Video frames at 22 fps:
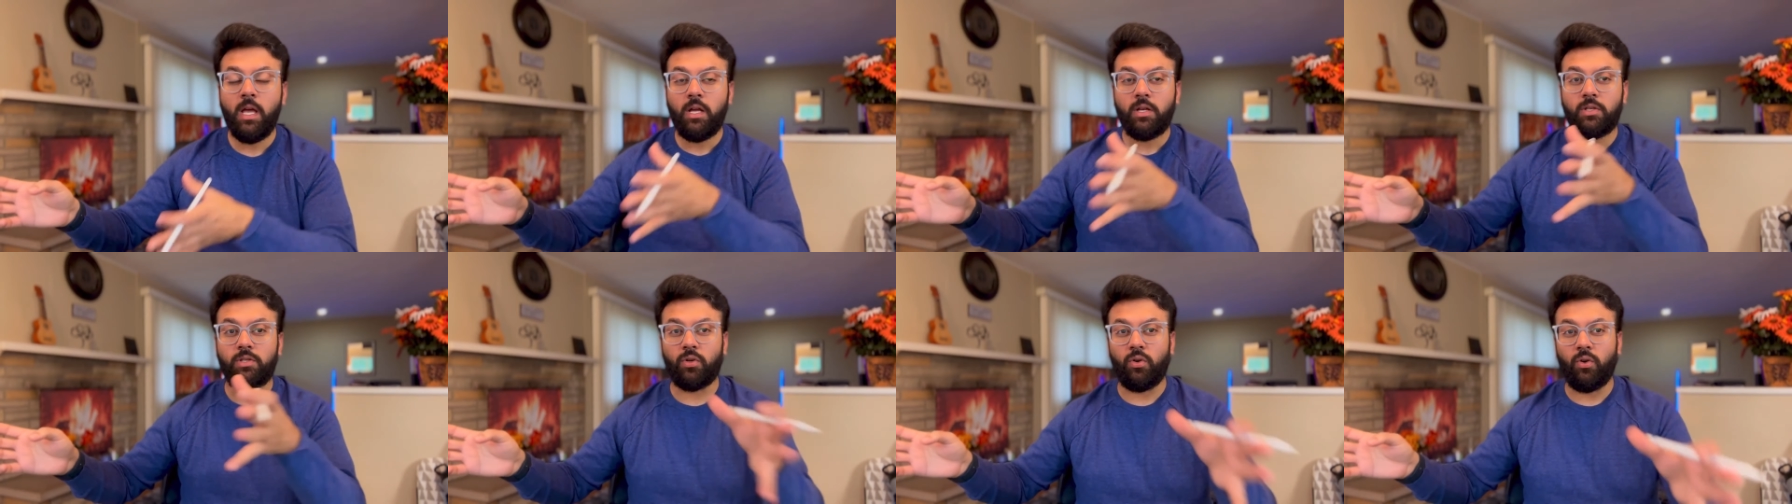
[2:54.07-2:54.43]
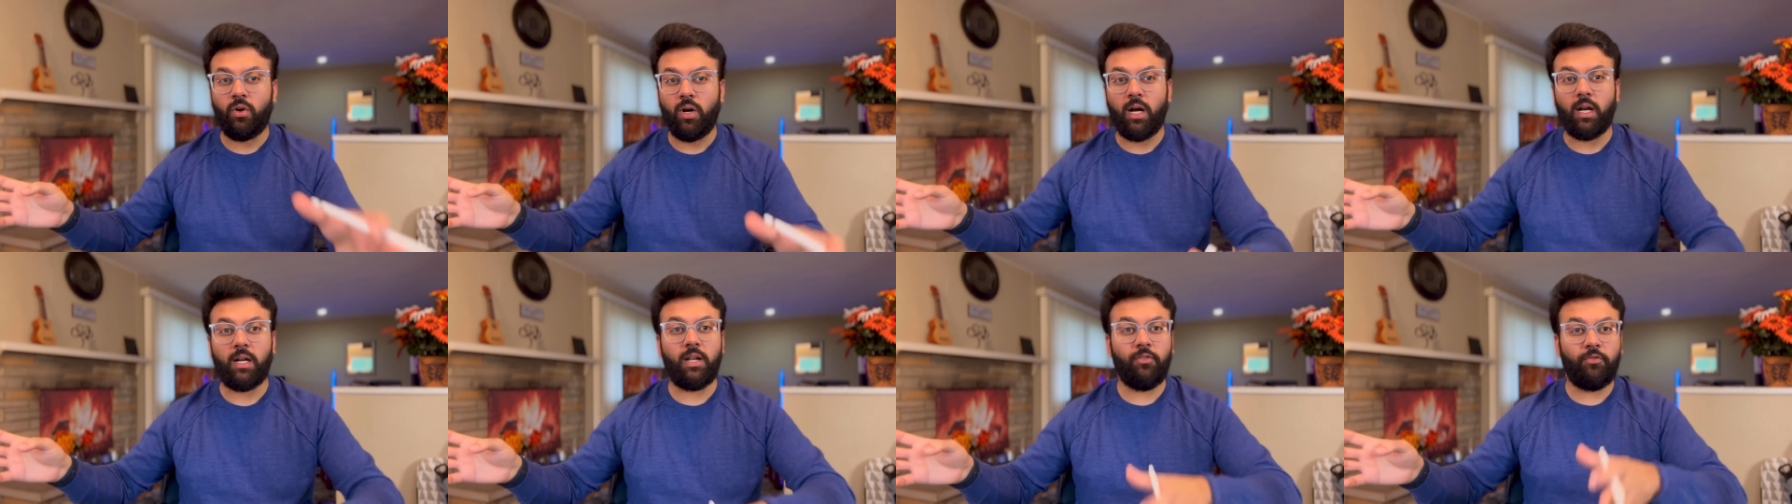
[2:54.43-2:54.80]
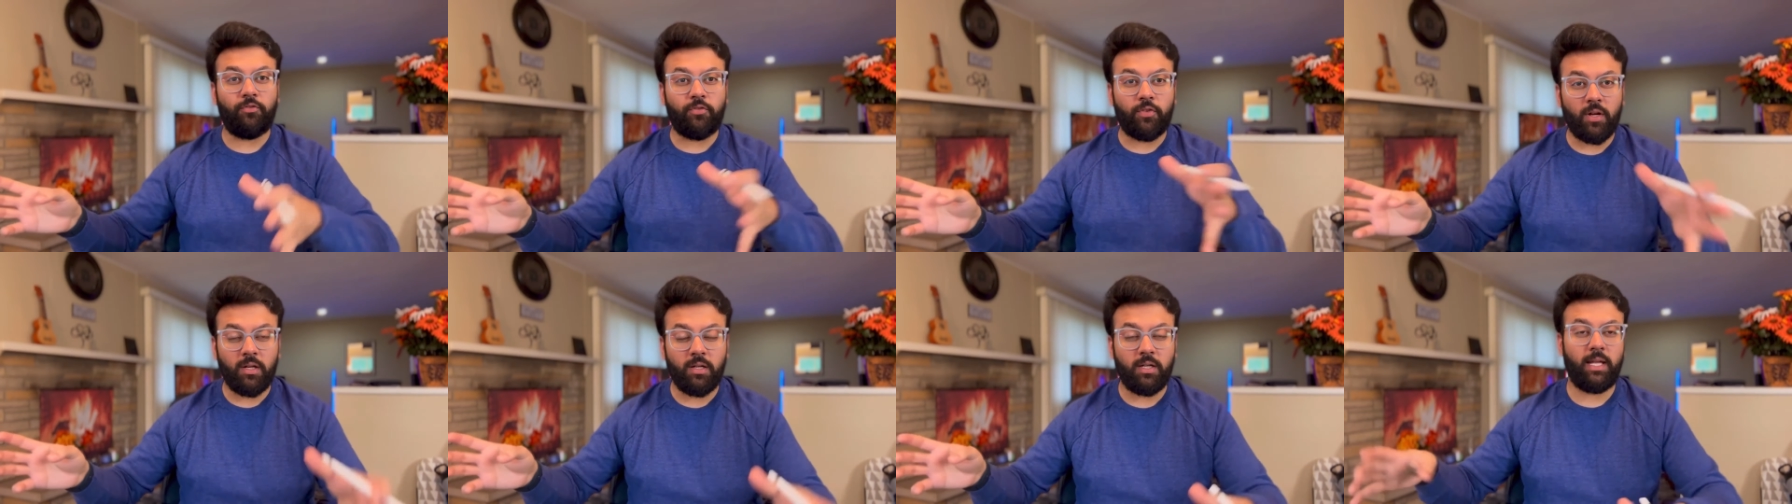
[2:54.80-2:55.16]
So a
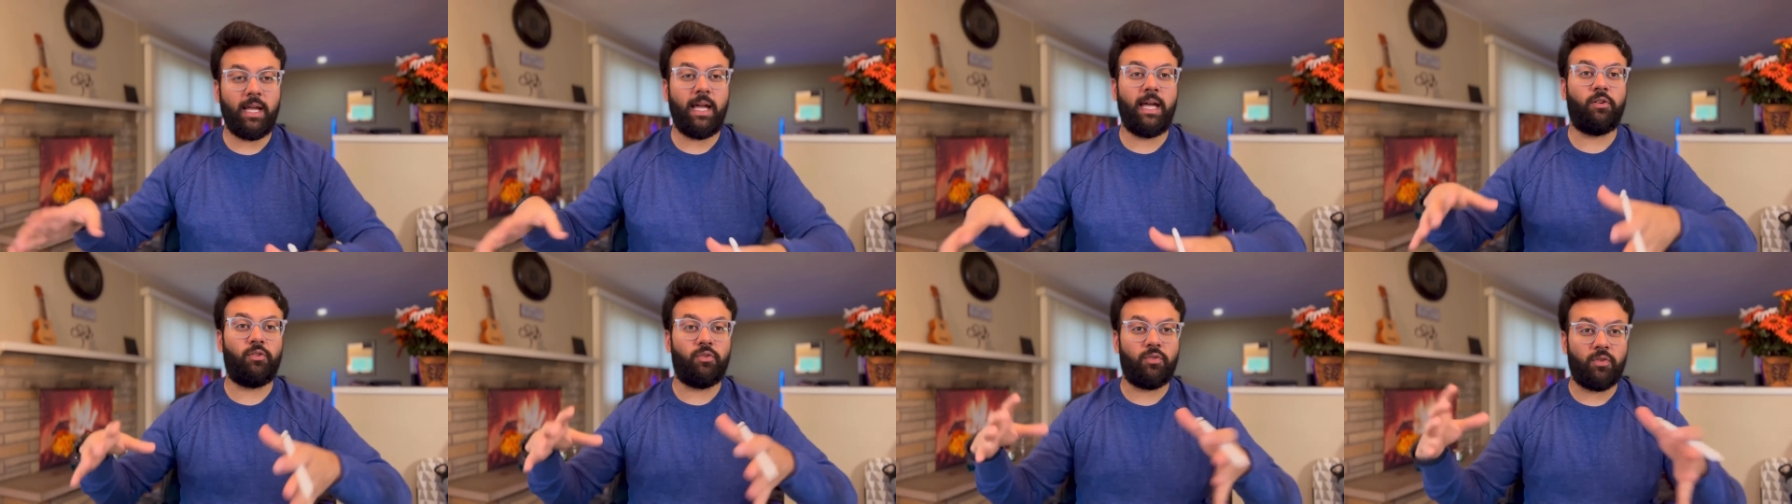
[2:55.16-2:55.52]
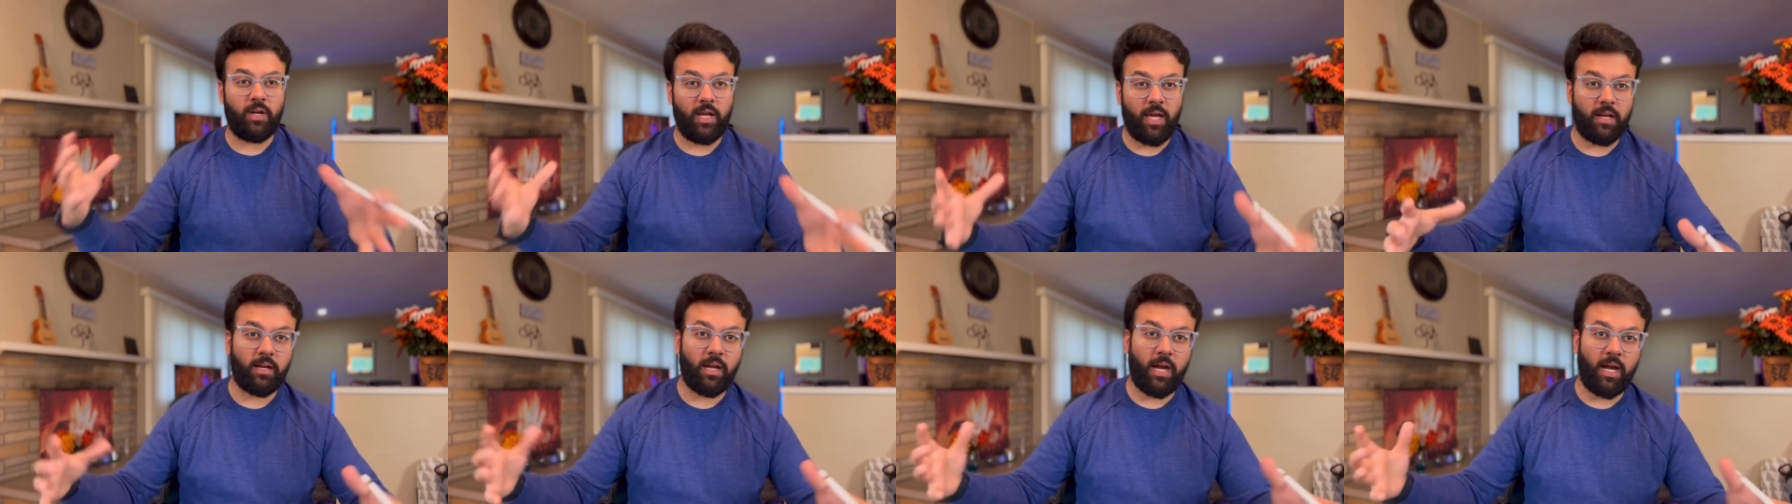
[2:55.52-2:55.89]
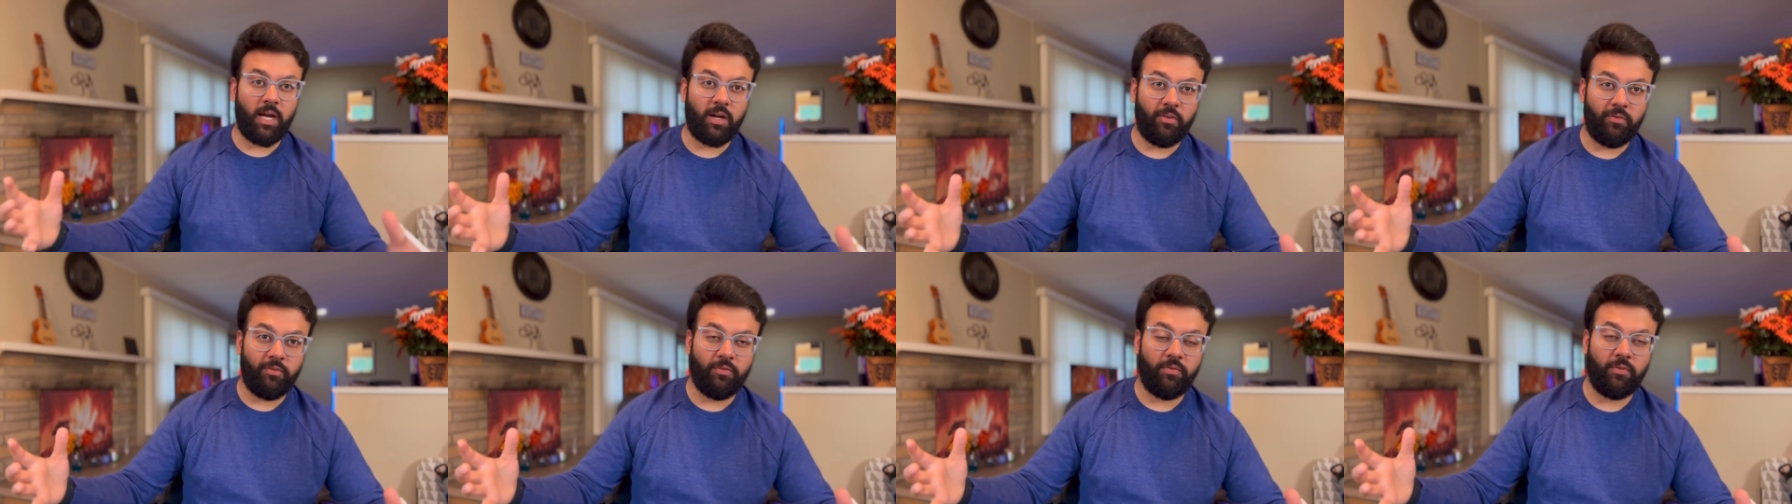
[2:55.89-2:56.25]
different and rare
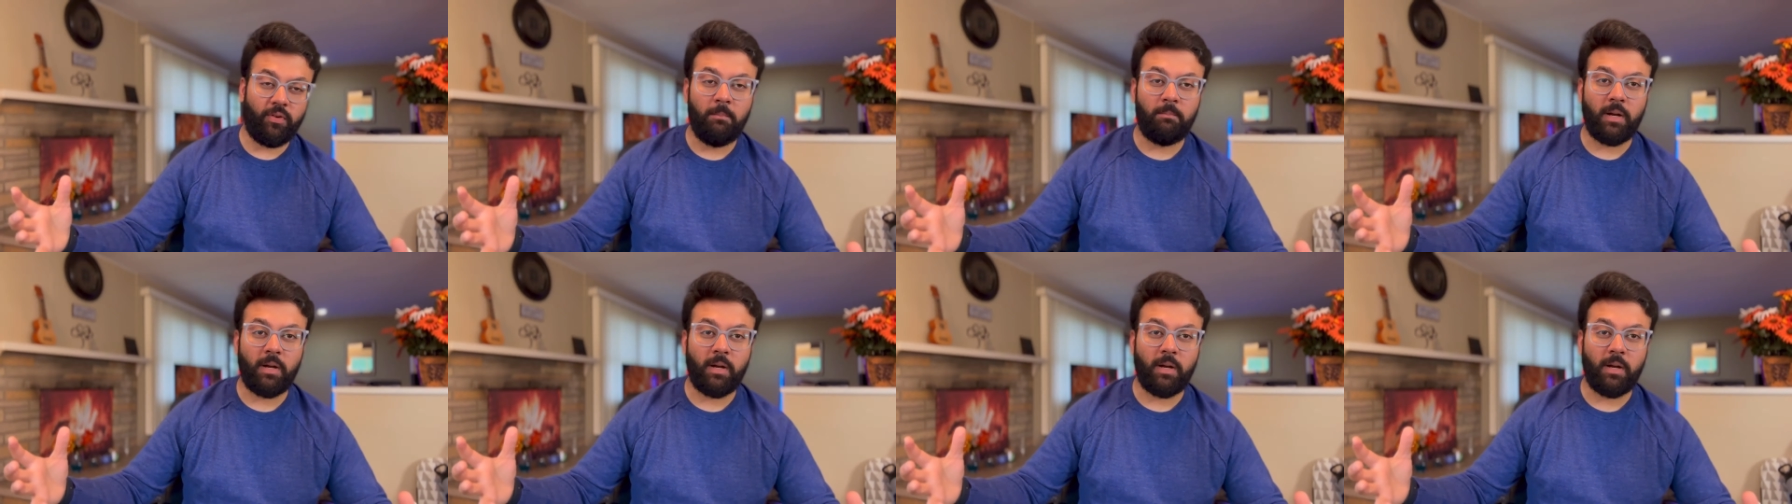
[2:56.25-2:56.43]
kind of